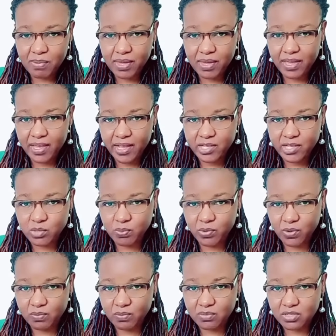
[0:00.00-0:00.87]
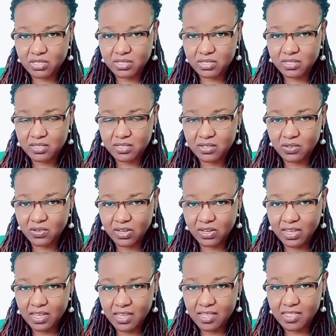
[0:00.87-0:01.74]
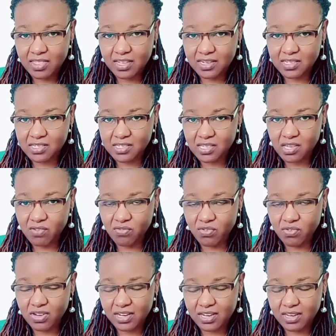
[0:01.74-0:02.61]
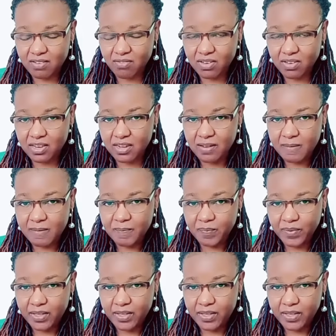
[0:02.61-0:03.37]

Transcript: Okay, that is if you are given prompts or guides.